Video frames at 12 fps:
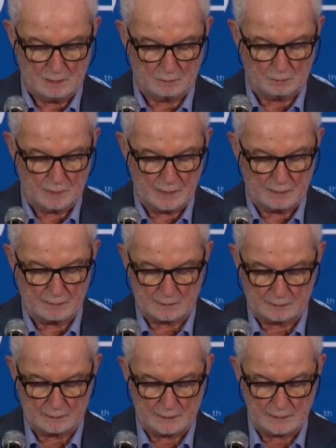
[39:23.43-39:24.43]
We are a
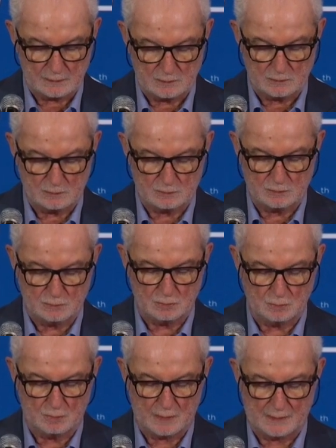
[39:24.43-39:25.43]
link to